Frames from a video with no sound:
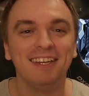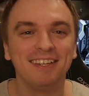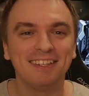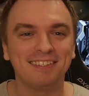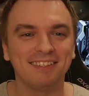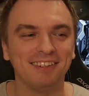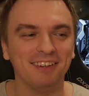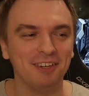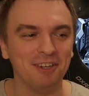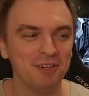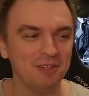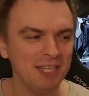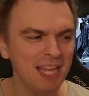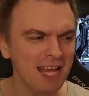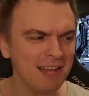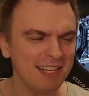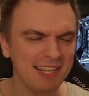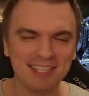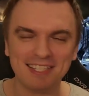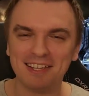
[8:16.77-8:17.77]
So
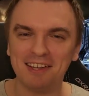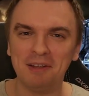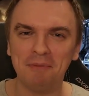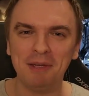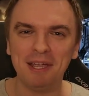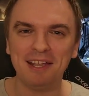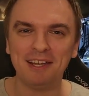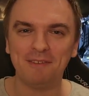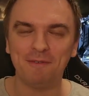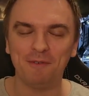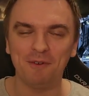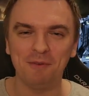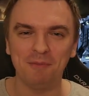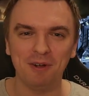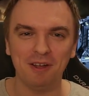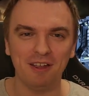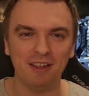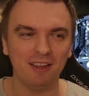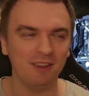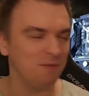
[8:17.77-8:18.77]
yeah, that's gonna be it for
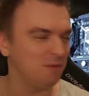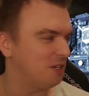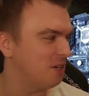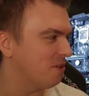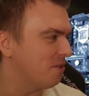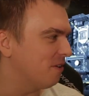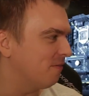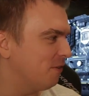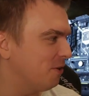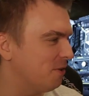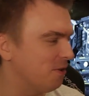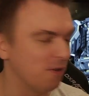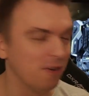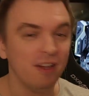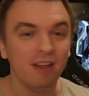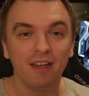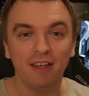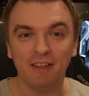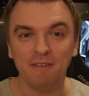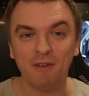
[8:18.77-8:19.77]
my video
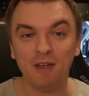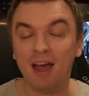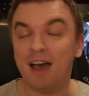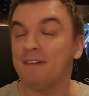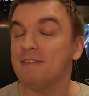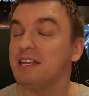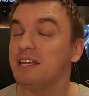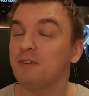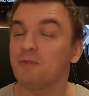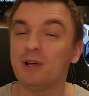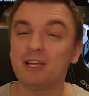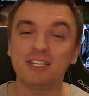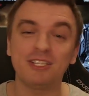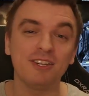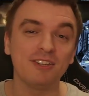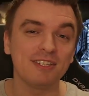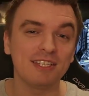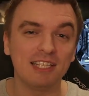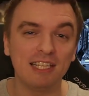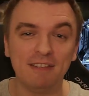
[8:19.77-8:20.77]
review. If you have any
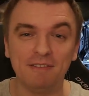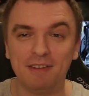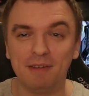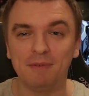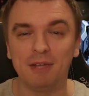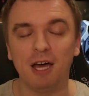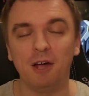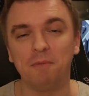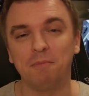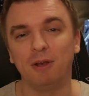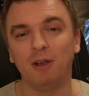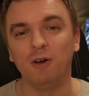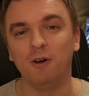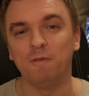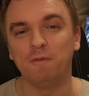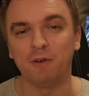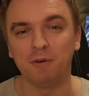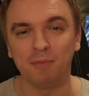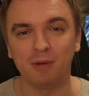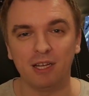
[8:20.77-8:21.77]
questions, leave them down
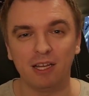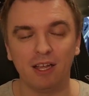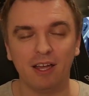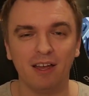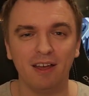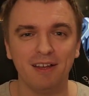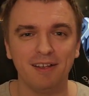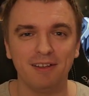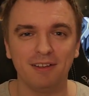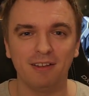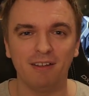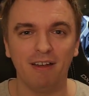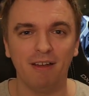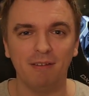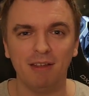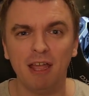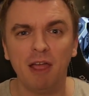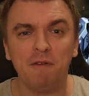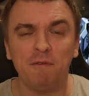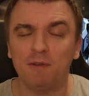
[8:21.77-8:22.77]
below for me. And uh,
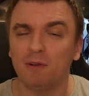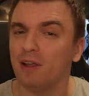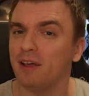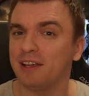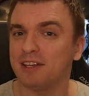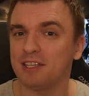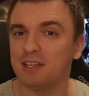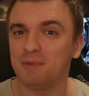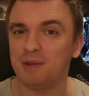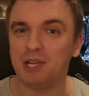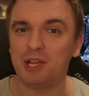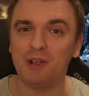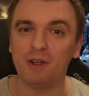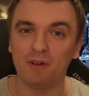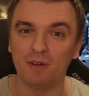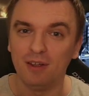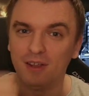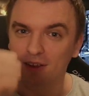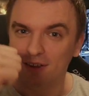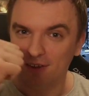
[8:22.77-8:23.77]
yeah, if you liked the
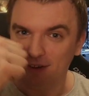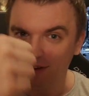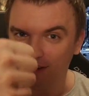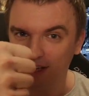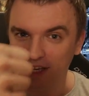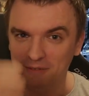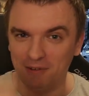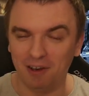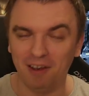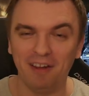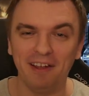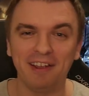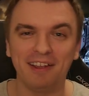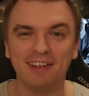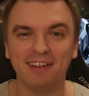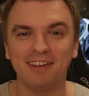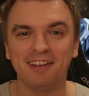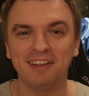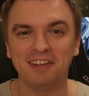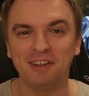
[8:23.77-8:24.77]
video, leave a
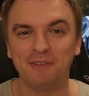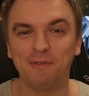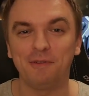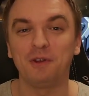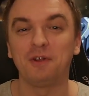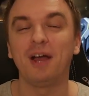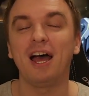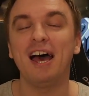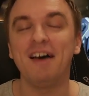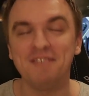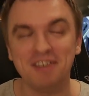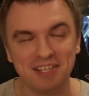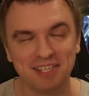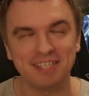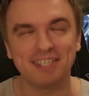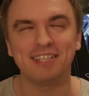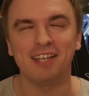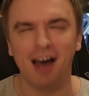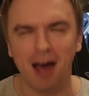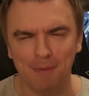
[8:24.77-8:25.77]
like. And if you haven't
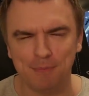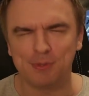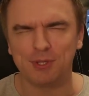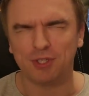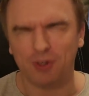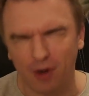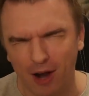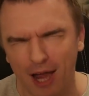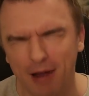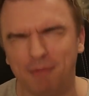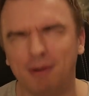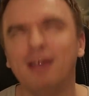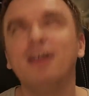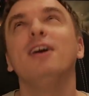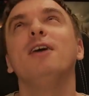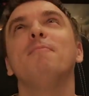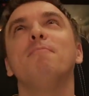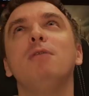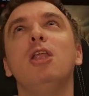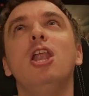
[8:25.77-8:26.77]
subscribed,
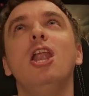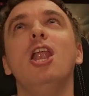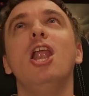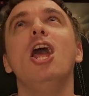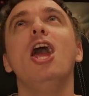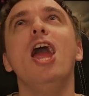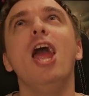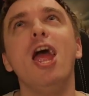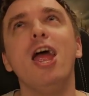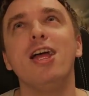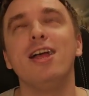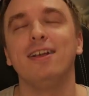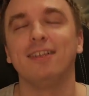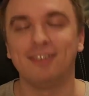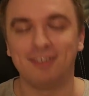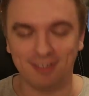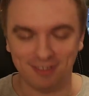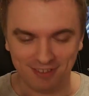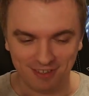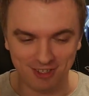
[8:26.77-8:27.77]

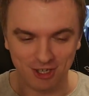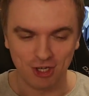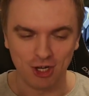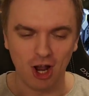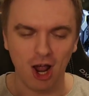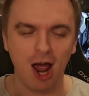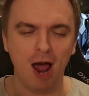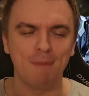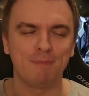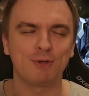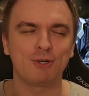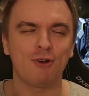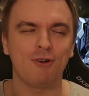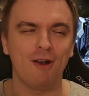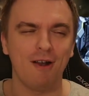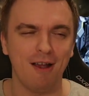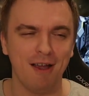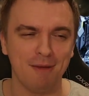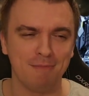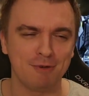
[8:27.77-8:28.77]
please
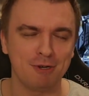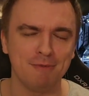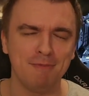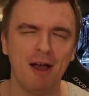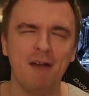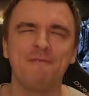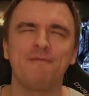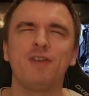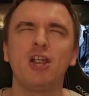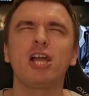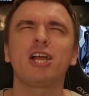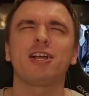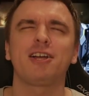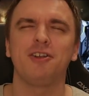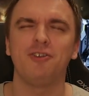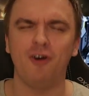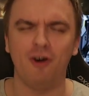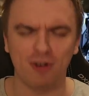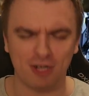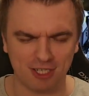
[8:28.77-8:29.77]
subscribe to my
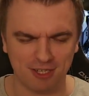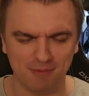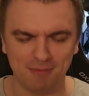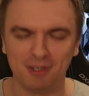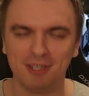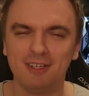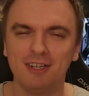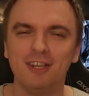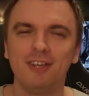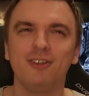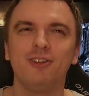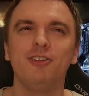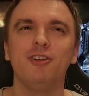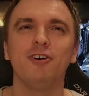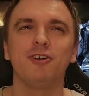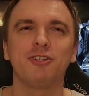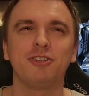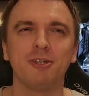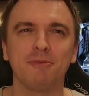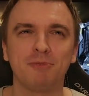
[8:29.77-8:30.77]
freaking awesome
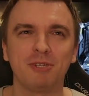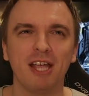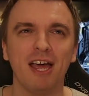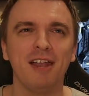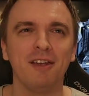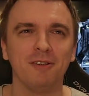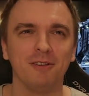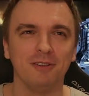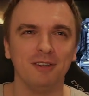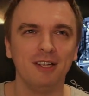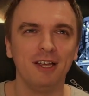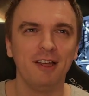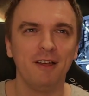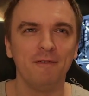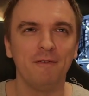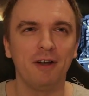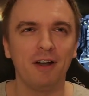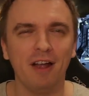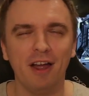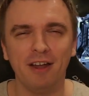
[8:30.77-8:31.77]
YouTube channel
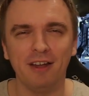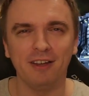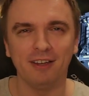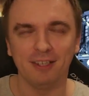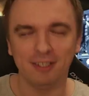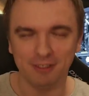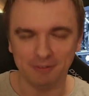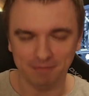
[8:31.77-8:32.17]
where I